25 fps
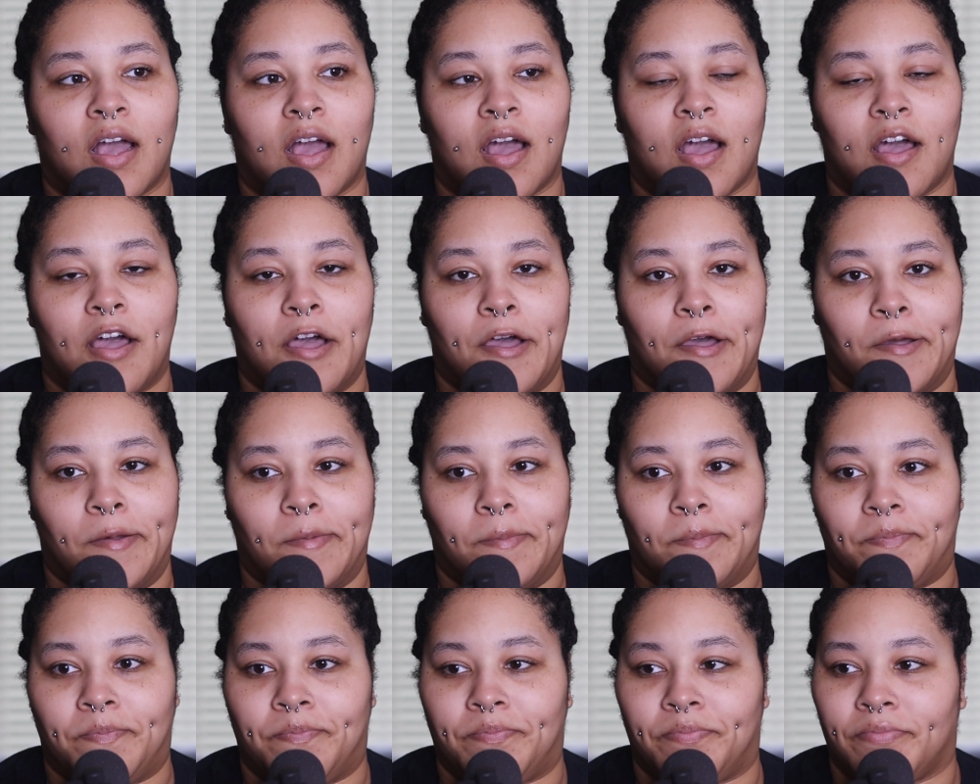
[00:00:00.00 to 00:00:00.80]

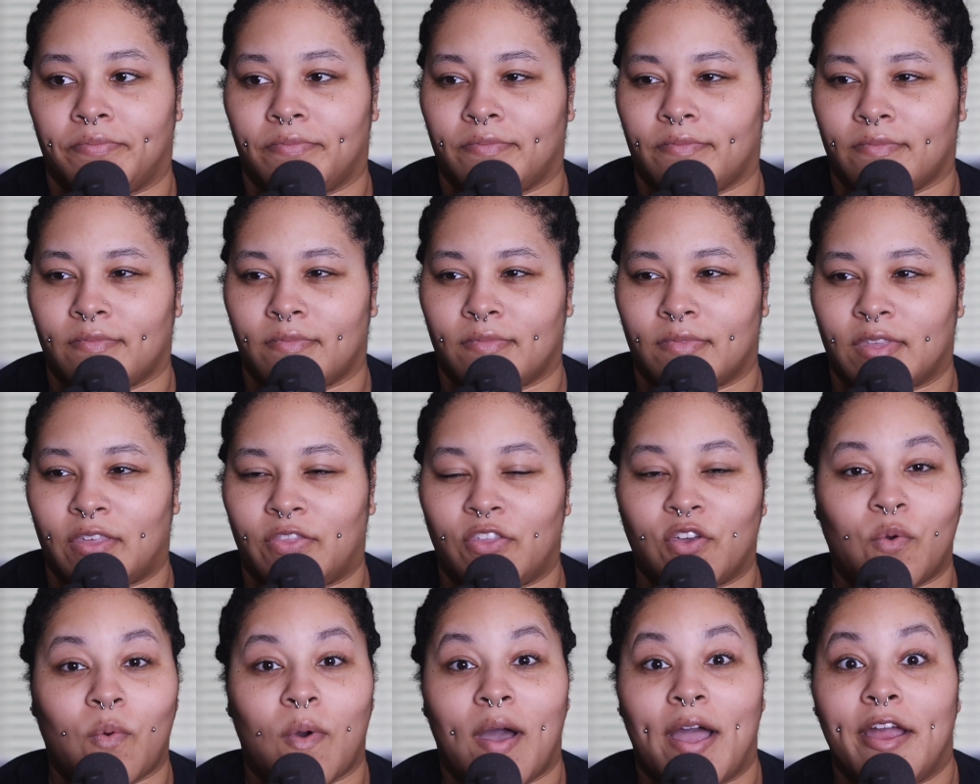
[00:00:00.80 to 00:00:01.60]

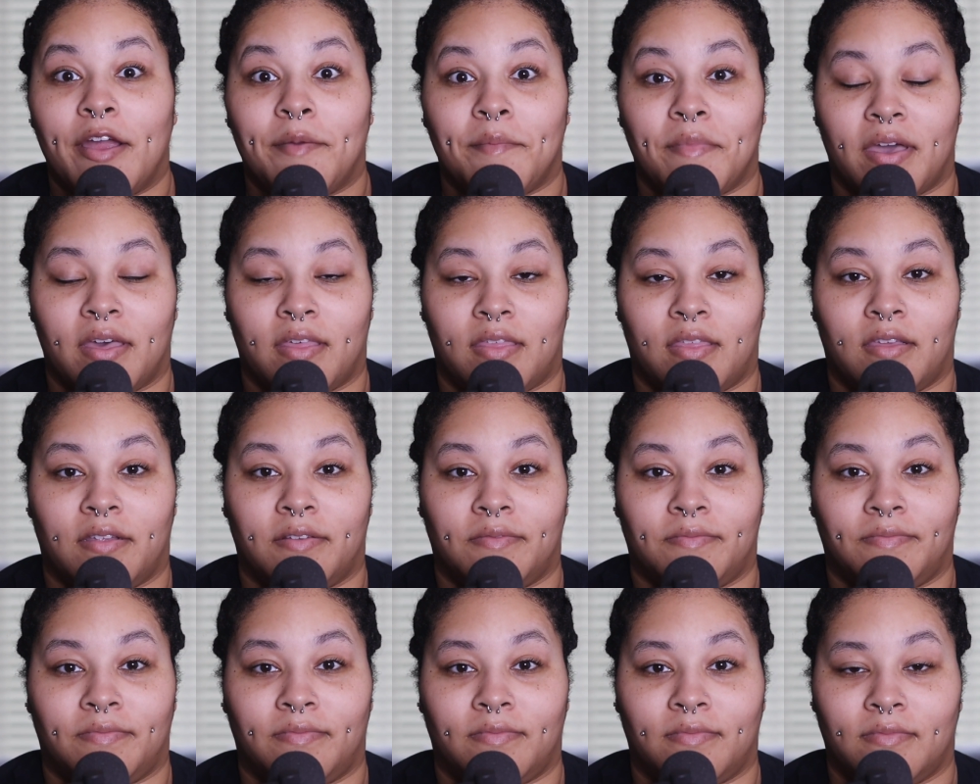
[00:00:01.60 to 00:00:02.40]
the choir method.